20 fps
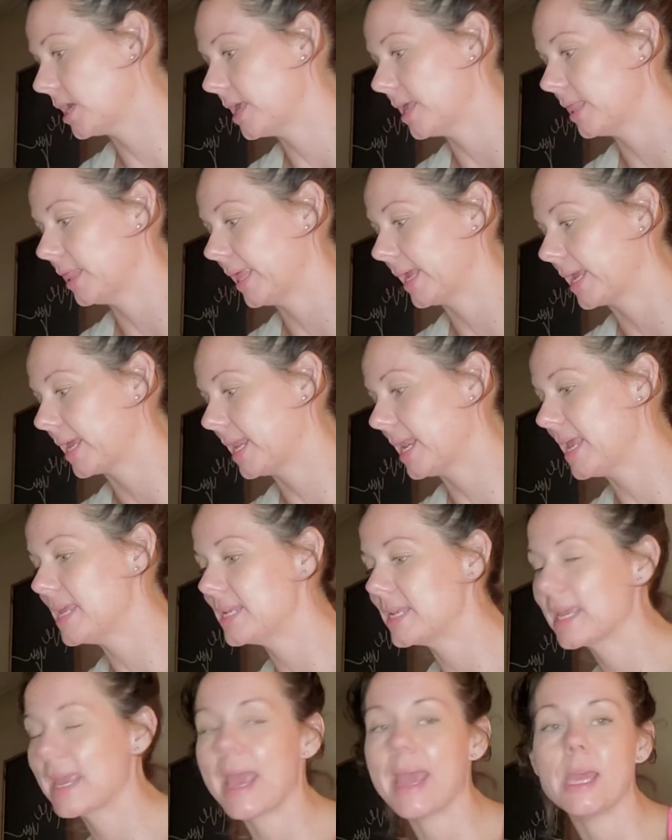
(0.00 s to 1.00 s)
like an
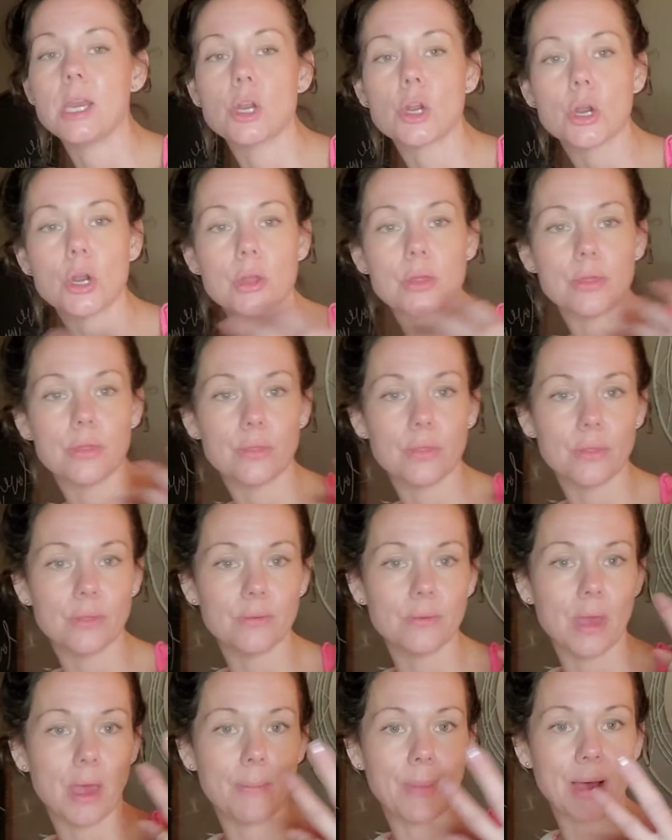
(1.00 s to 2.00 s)
indicator
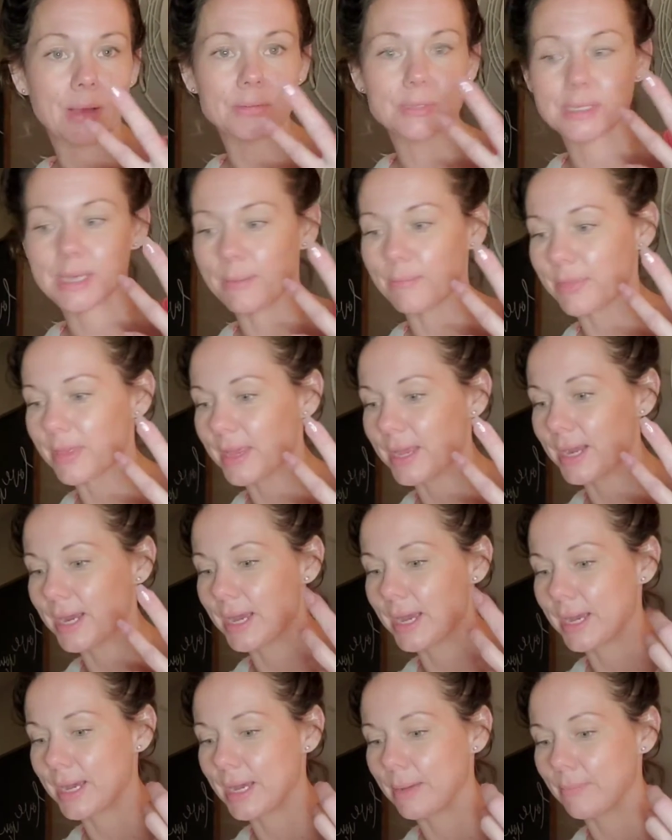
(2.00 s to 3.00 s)
about something
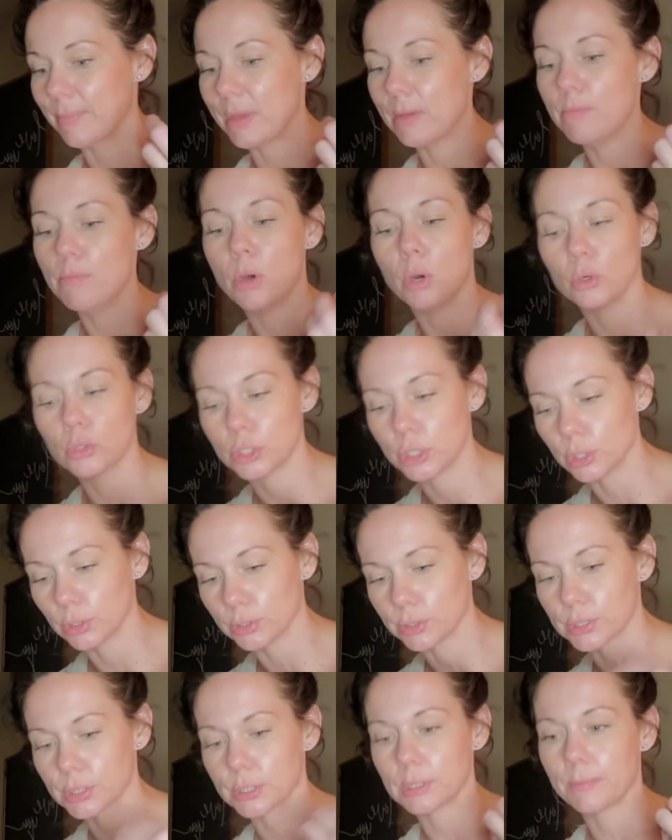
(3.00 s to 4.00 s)
emotional.
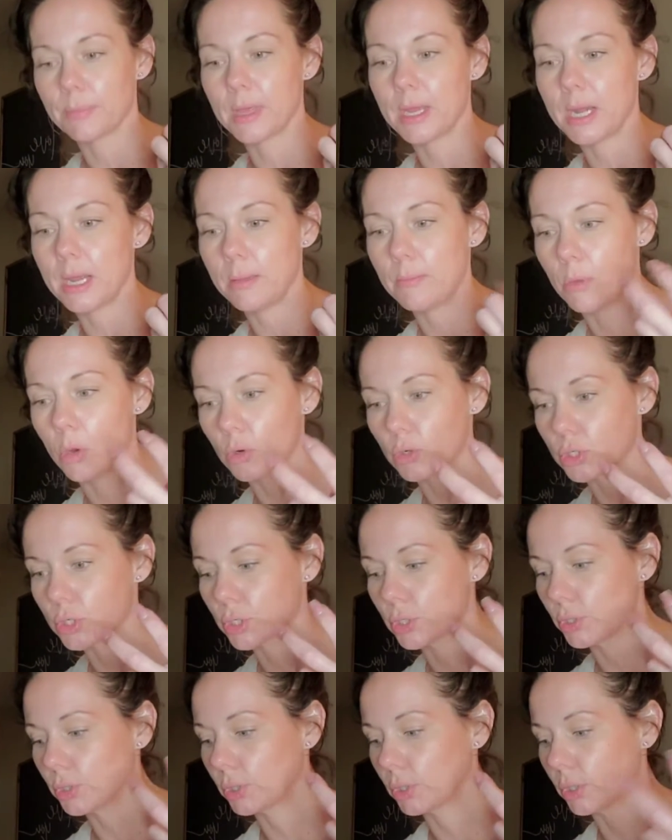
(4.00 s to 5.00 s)
So something
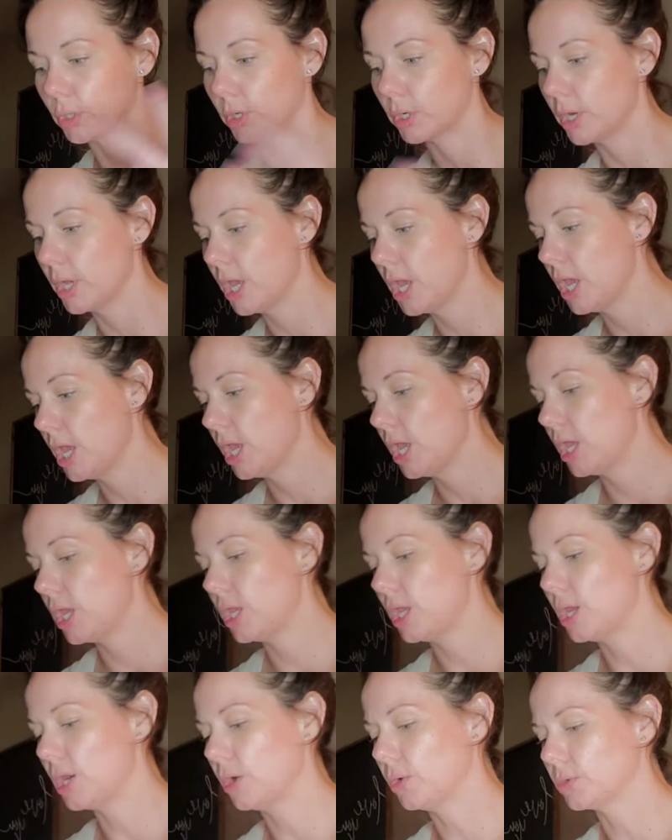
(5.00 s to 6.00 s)
emotional, or,
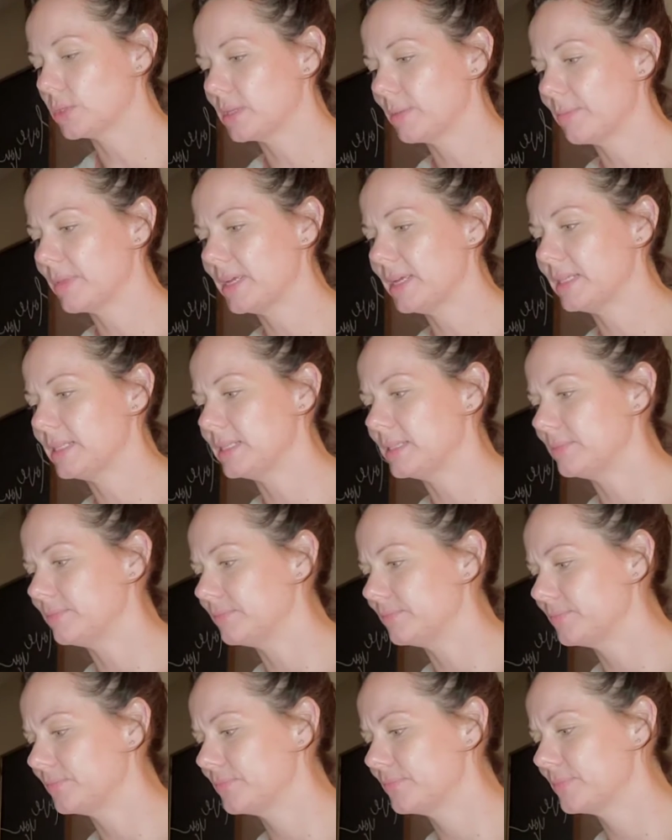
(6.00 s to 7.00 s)
you know, something
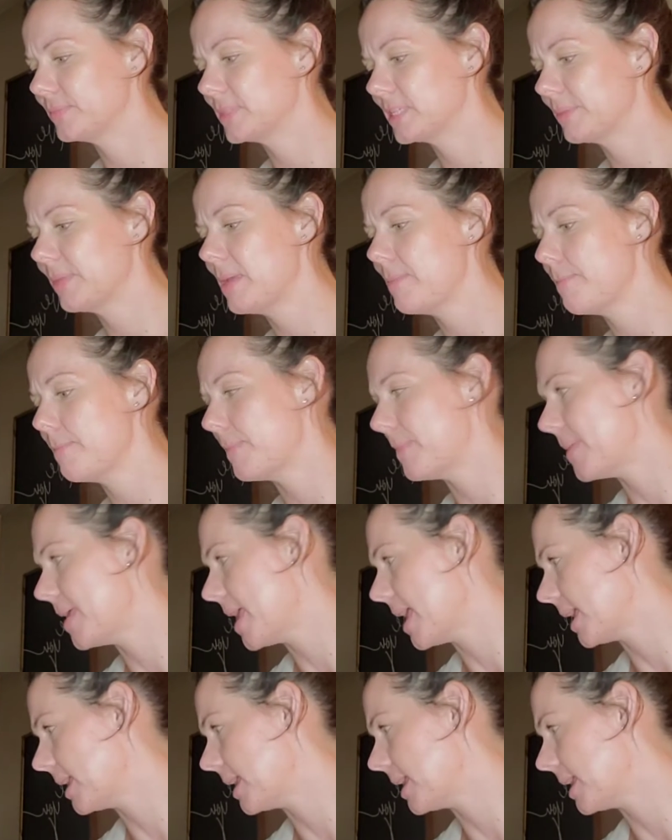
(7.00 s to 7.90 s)
big